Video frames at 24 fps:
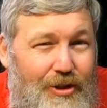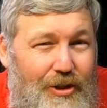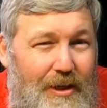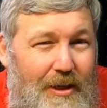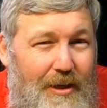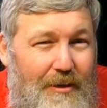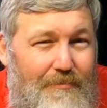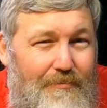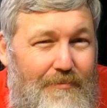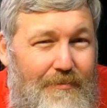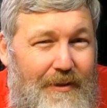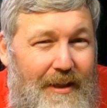
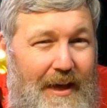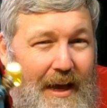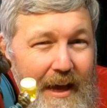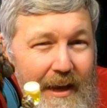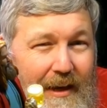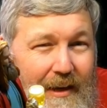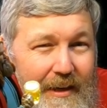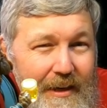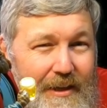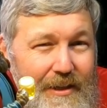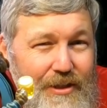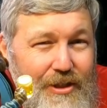ship,
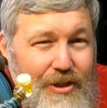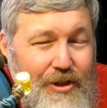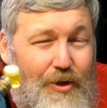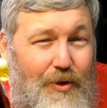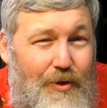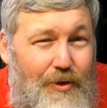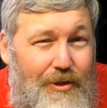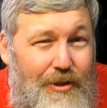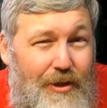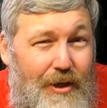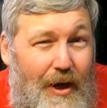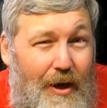that leads
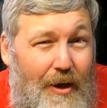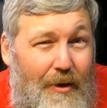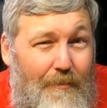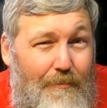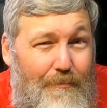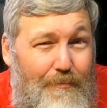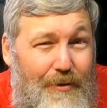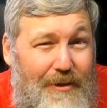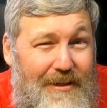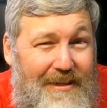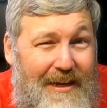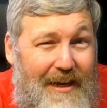to
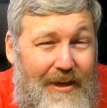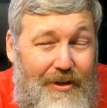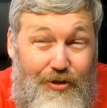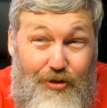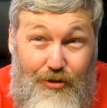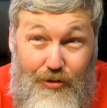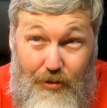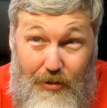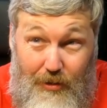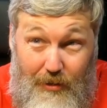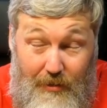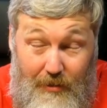some
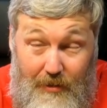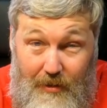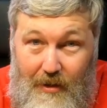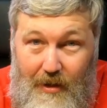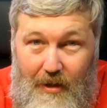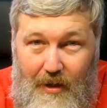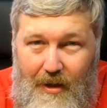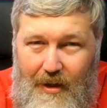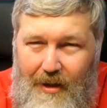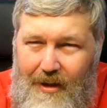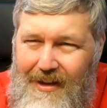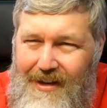potential
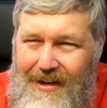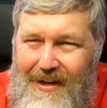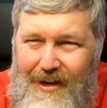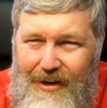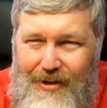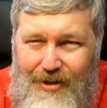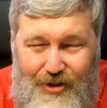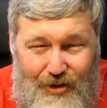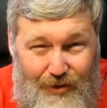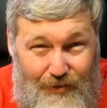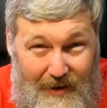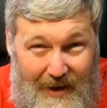
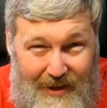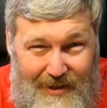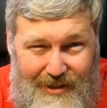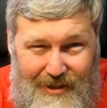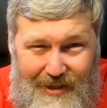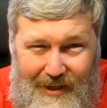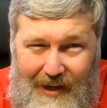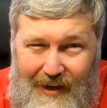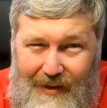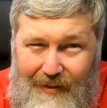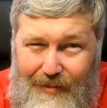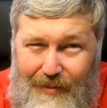
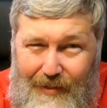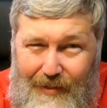interesting